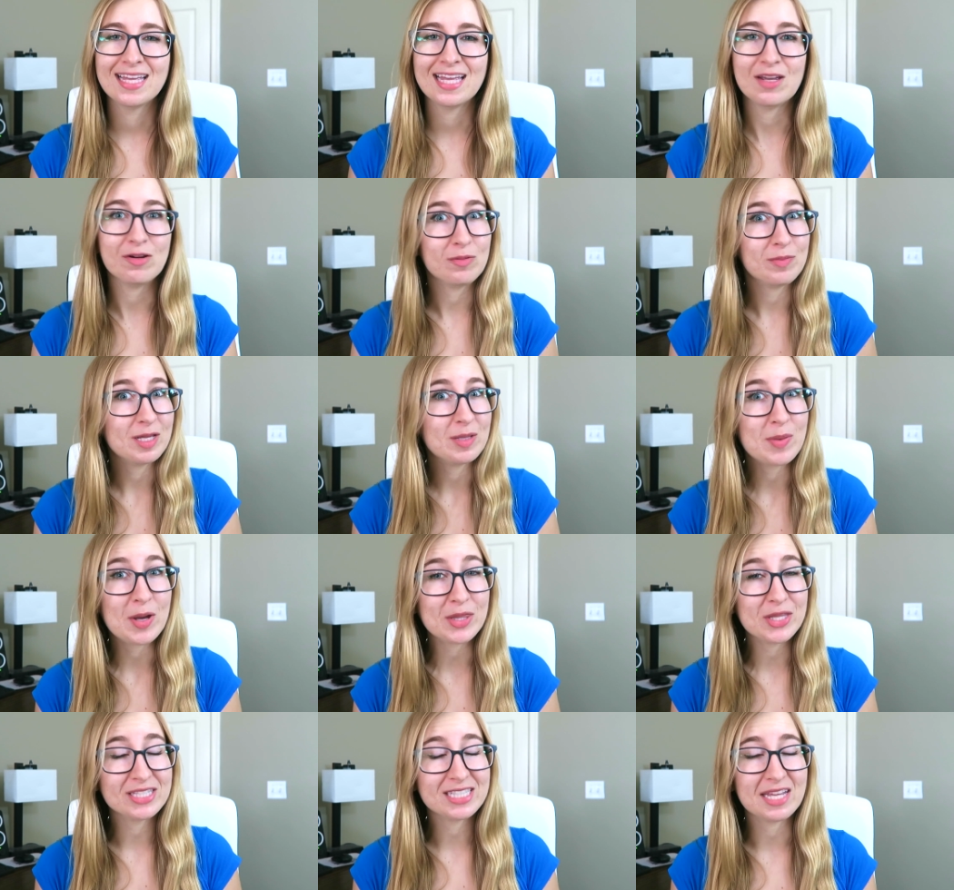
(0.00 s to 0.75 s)
it would be
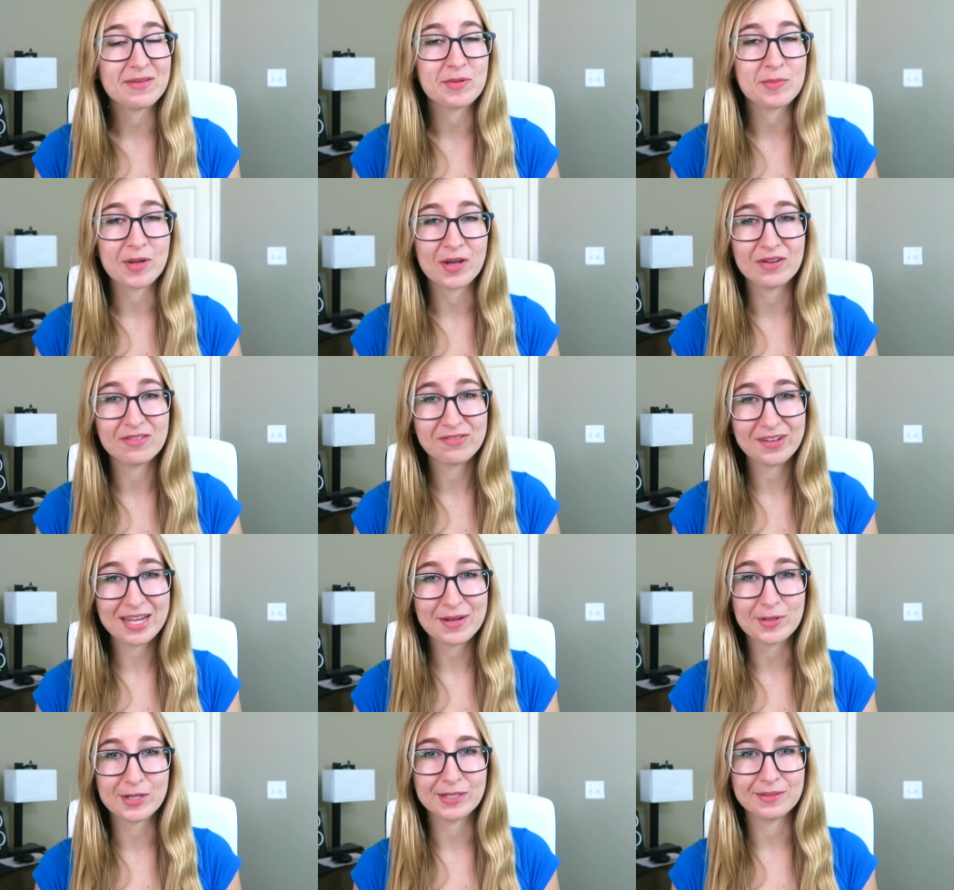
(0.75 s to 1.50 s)
about the same amount of
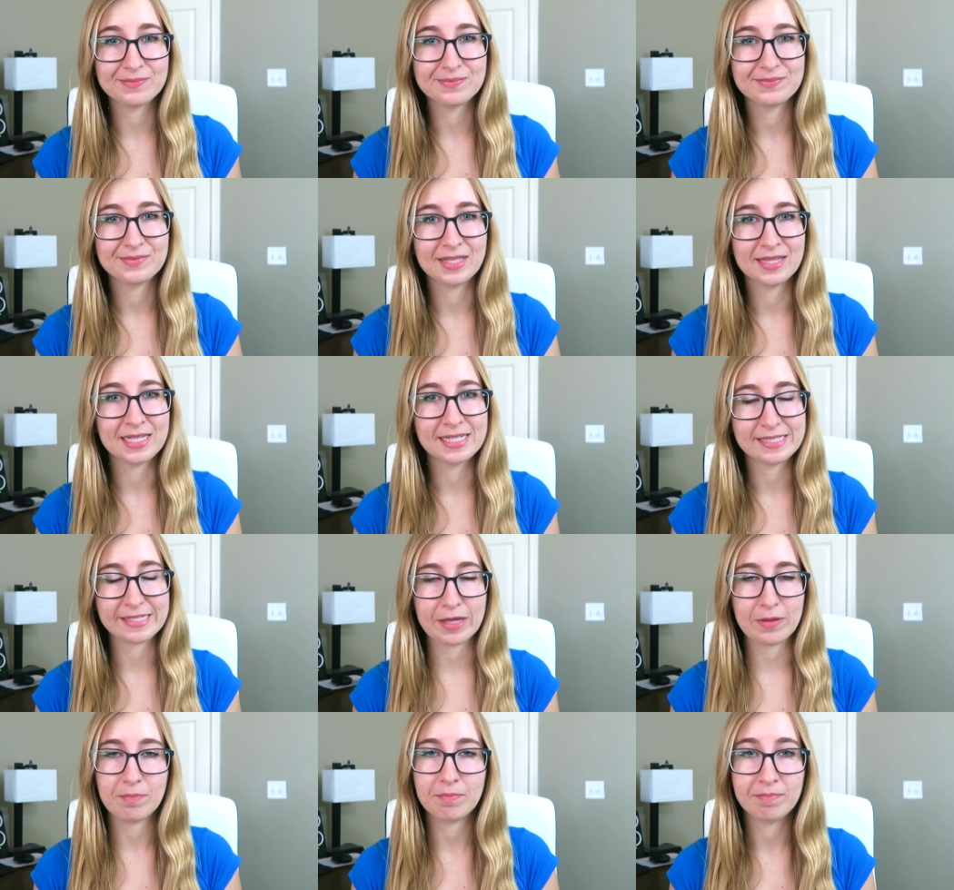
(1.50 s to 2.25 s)
fiber and the
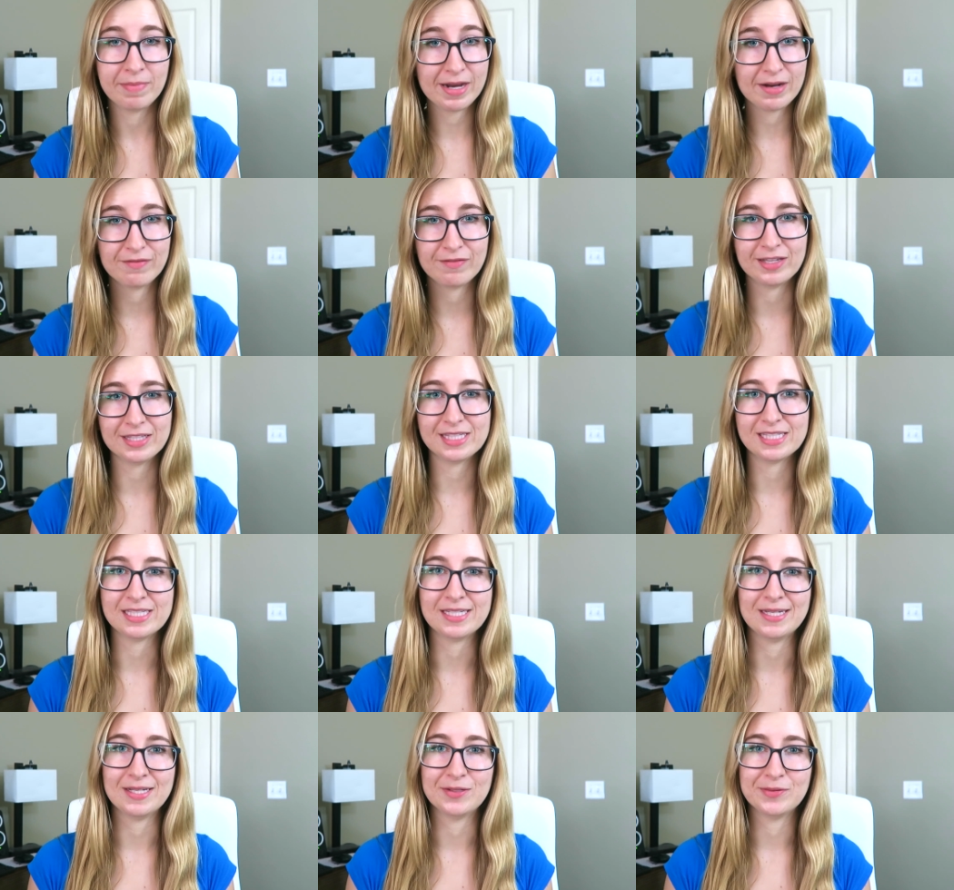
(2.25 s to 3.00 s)
same
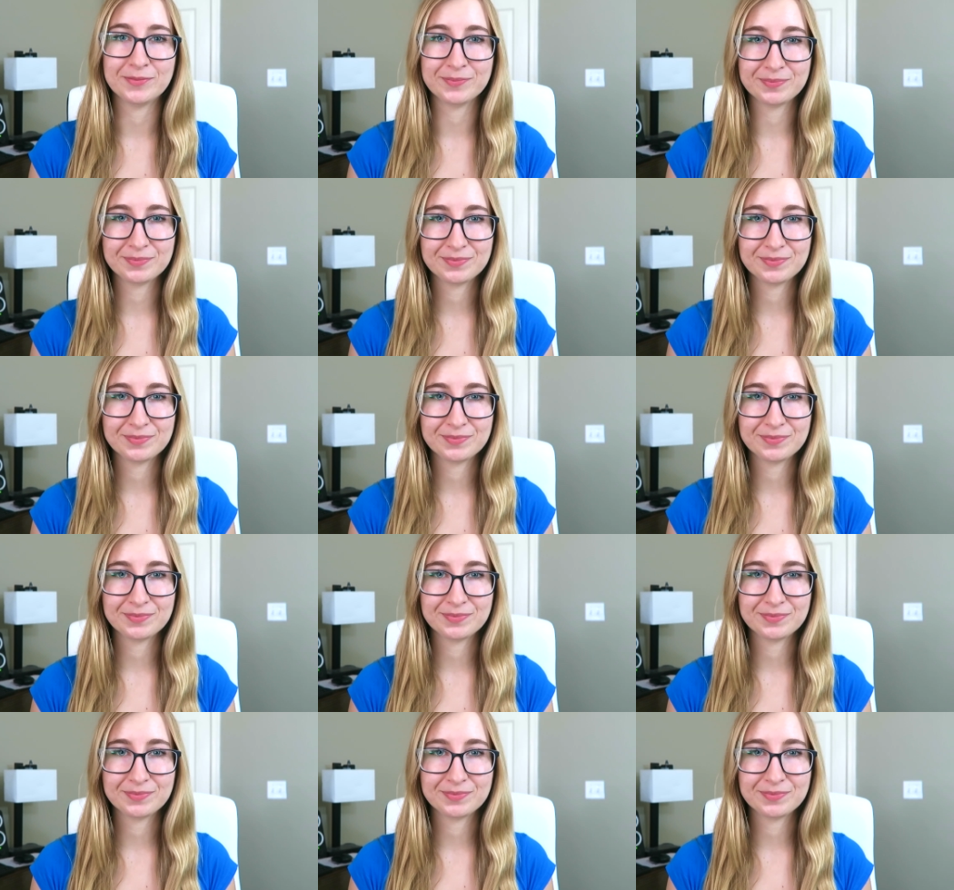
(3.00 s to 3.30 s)
benefits to you.